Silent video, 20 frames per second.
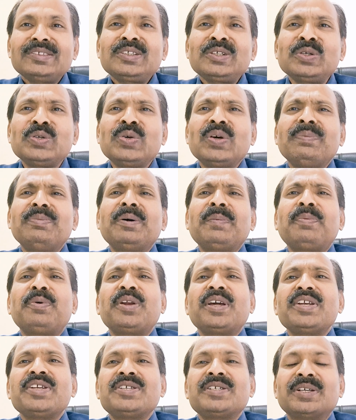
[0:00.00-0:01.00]
You have the
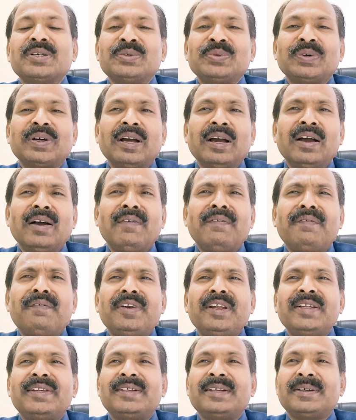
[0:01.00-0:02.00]
potential to
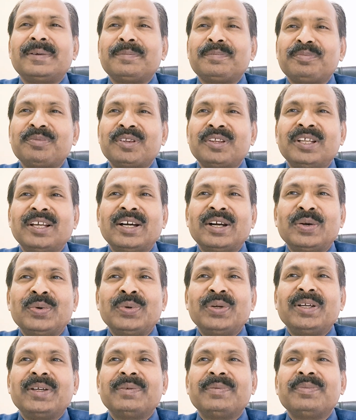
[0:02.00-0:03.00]
everything they are
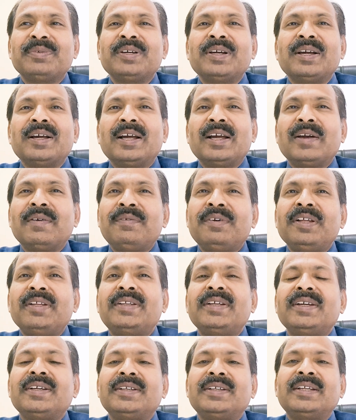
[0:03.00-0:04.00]
doing,
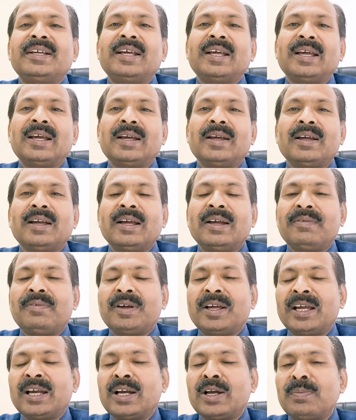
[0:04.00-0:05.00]
everything they
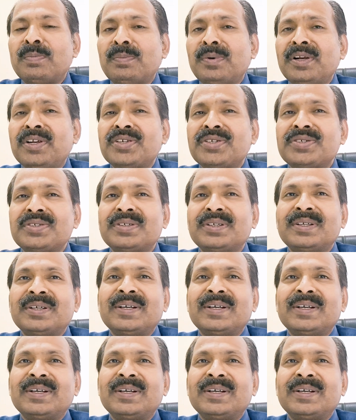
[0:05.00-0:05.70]
have accomplished.